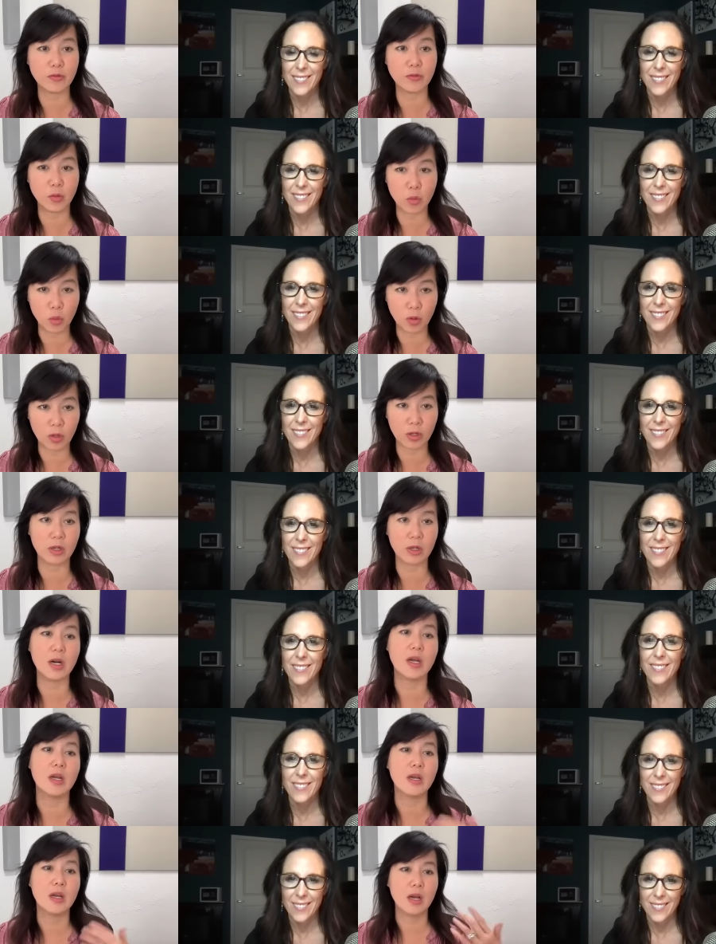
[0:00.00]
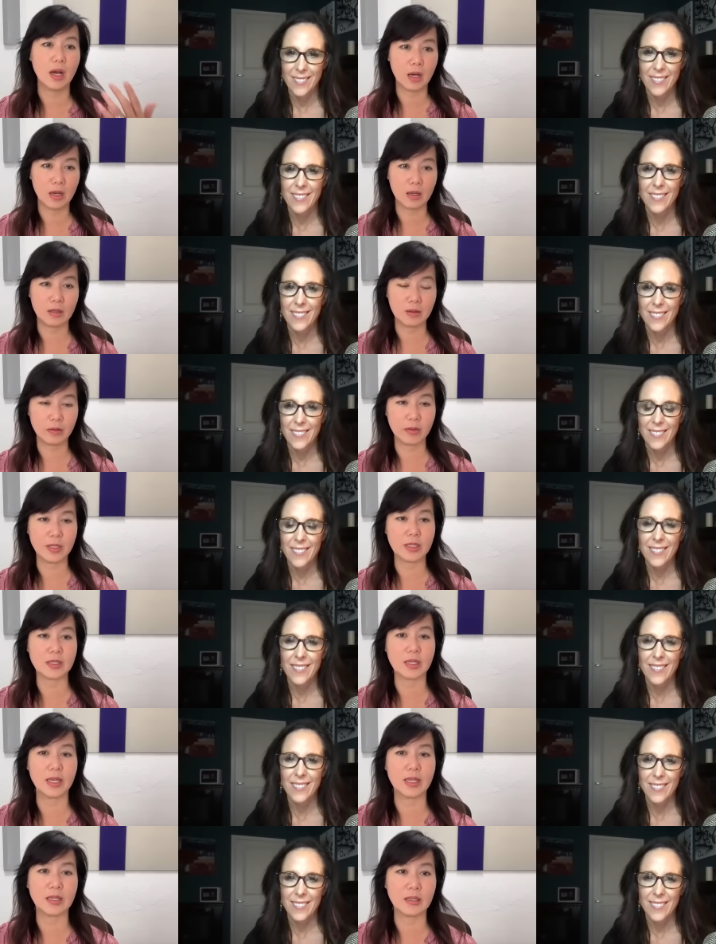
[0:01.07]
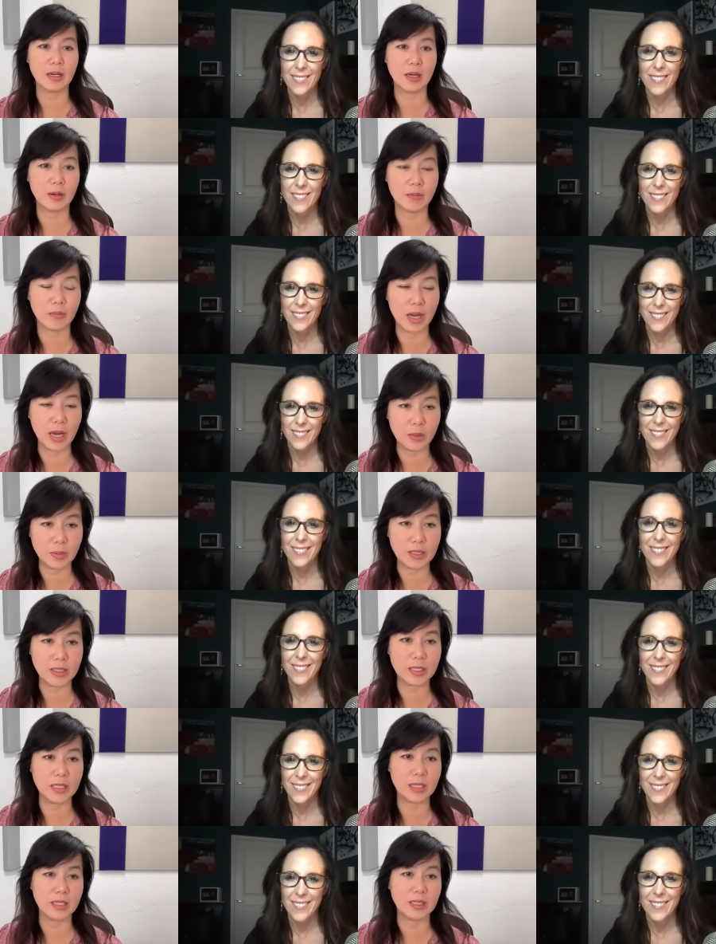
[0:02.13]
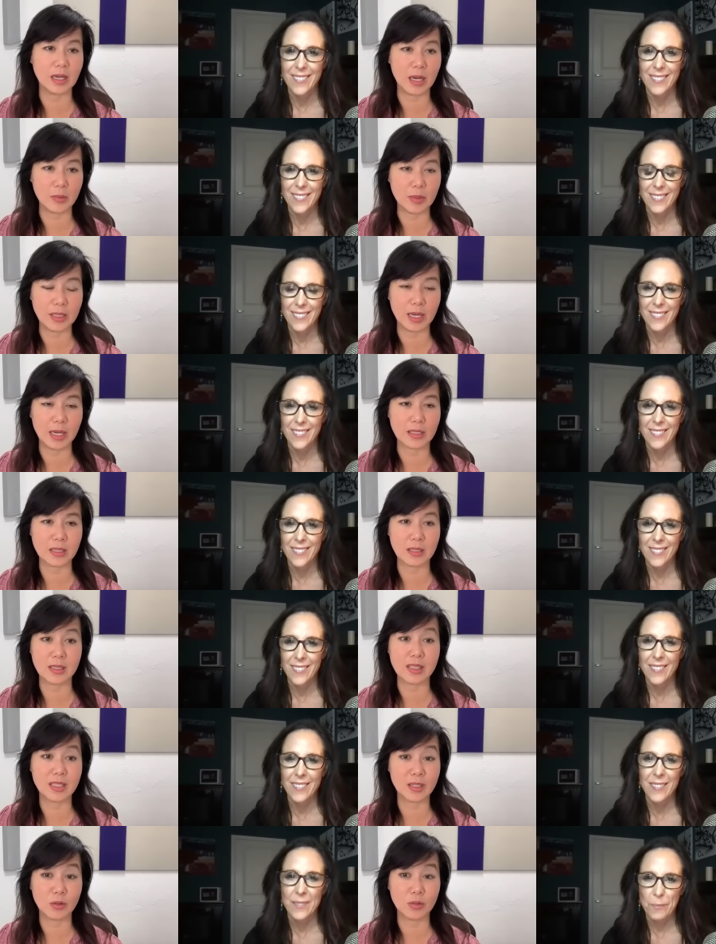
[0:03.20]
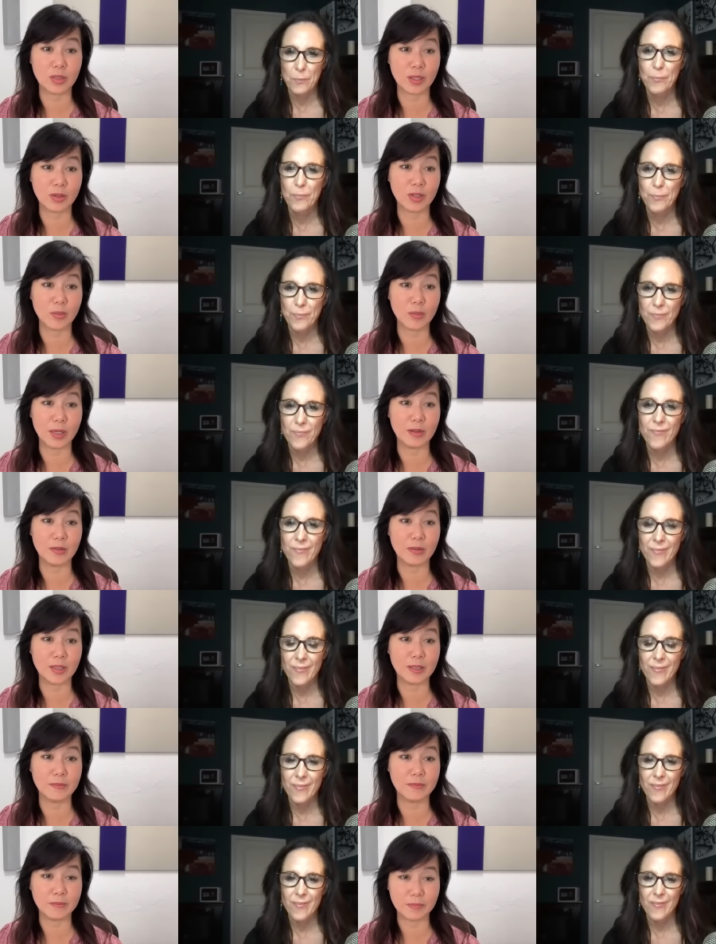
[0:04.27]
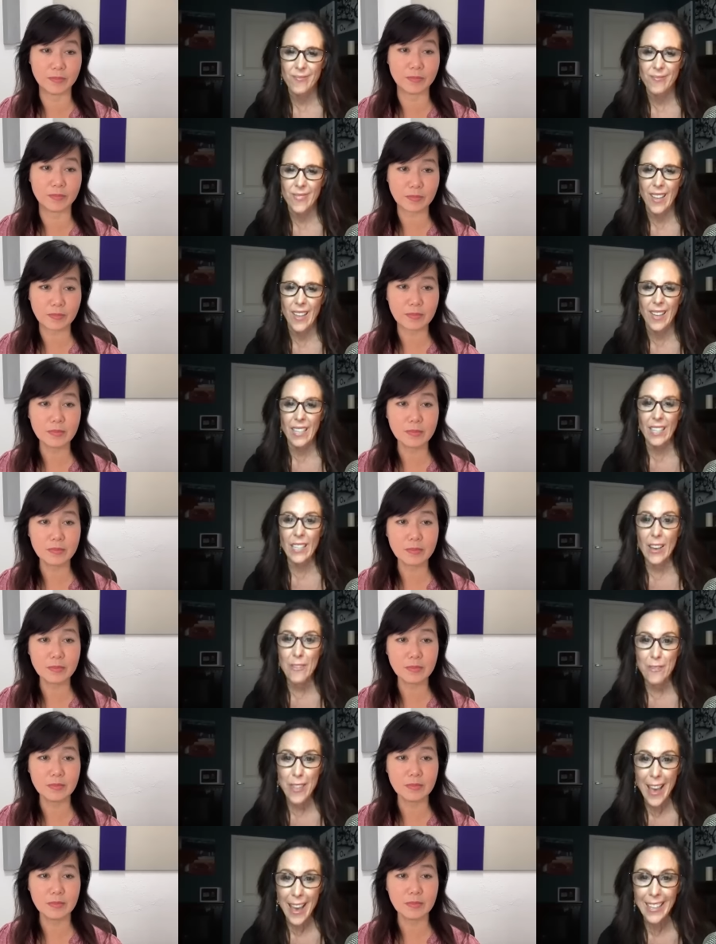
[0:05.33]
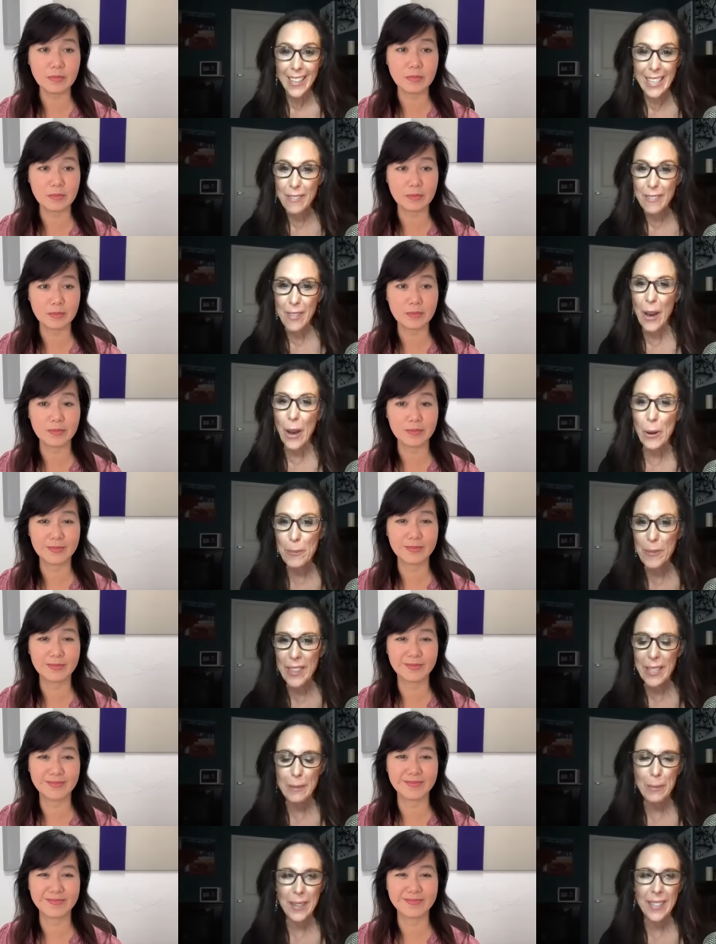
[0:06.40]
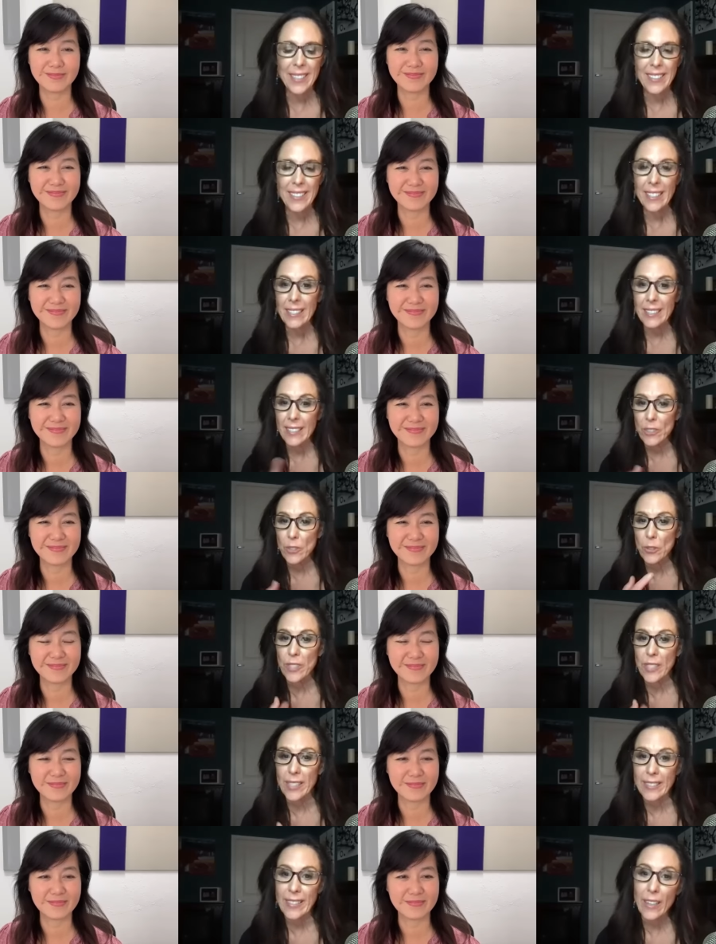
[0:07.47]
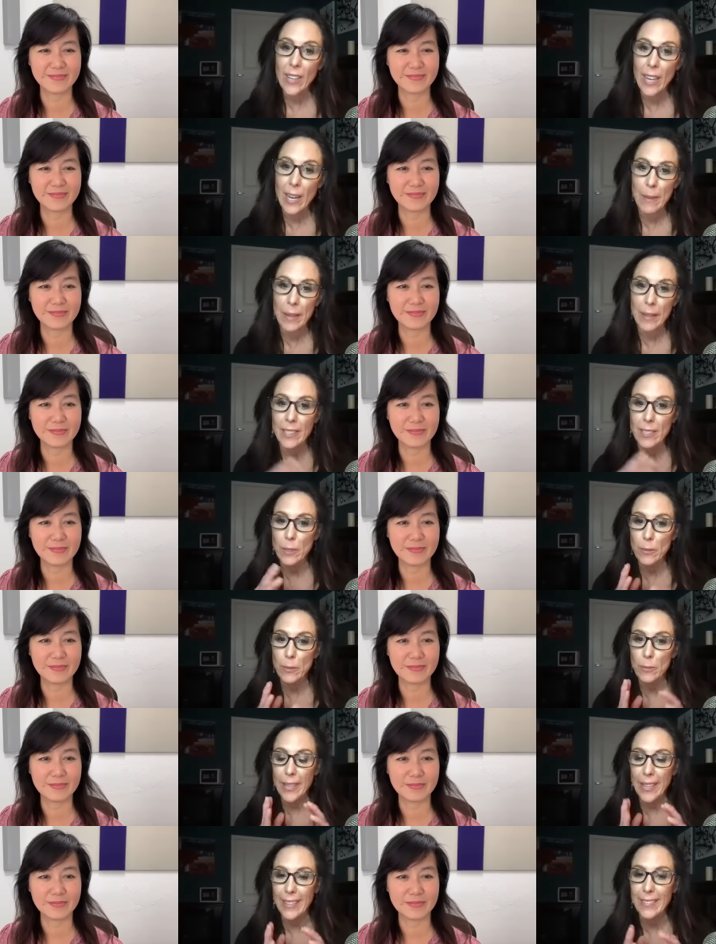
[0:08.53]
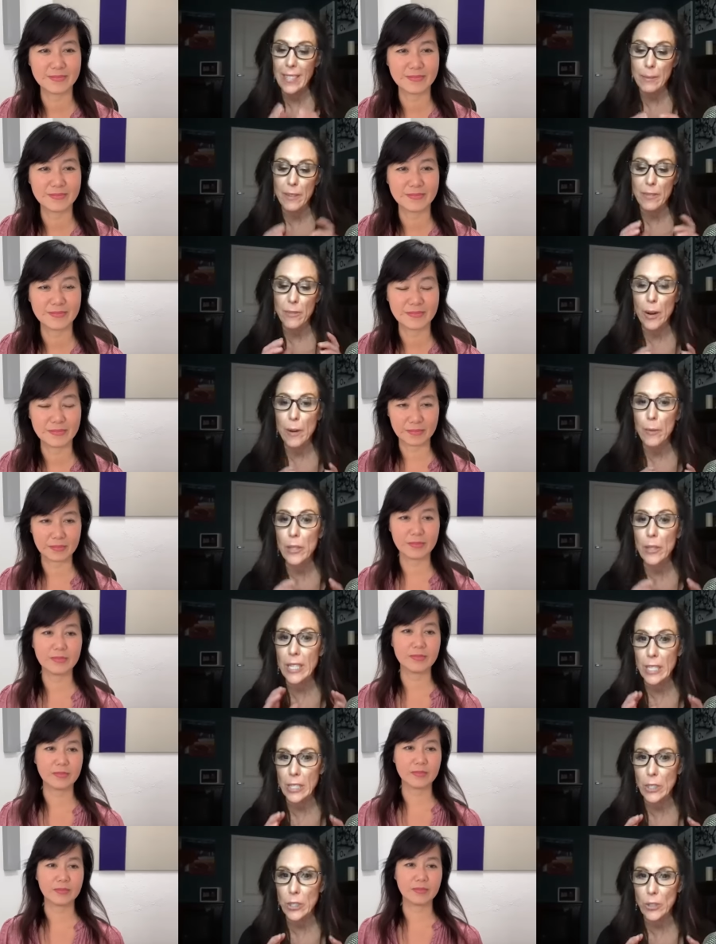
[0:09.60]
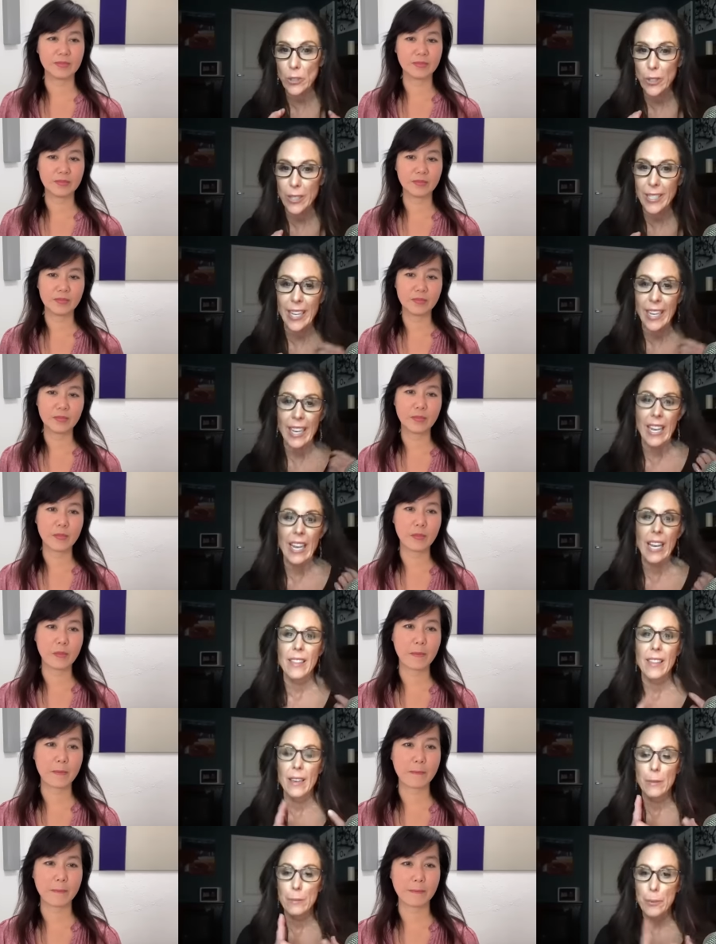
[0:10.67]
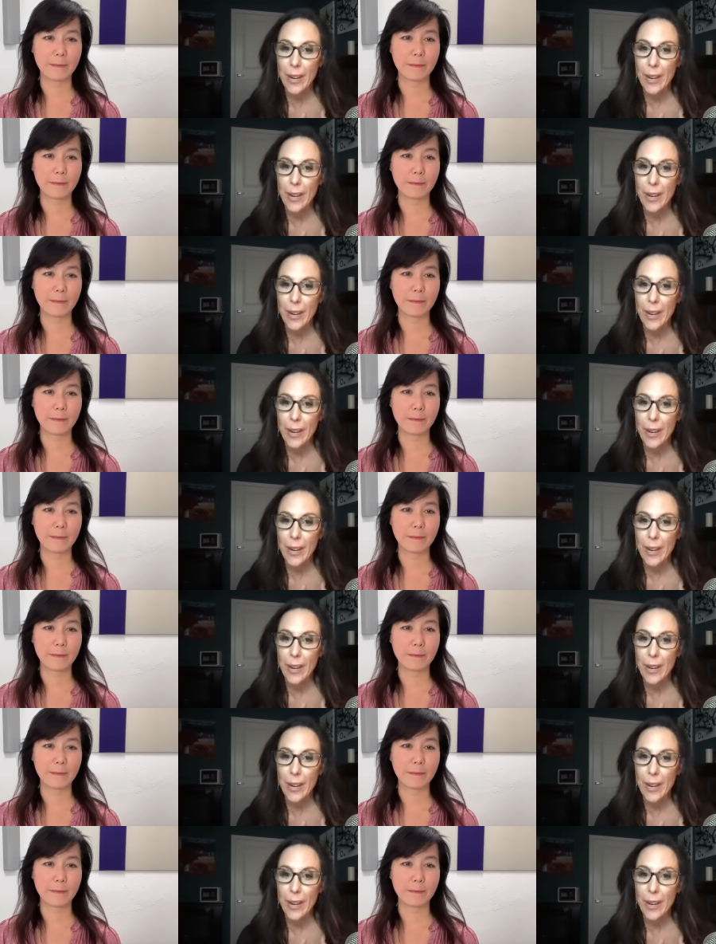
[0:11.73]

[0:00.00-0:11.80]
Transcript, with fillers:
Speaker 1: for uh, things like um, I B D and I B S and seeing really great benefit.
Speaker 2: Love that. Love the hope that it brings. And it's interesting because I'll comment because, like I said before, I really understood the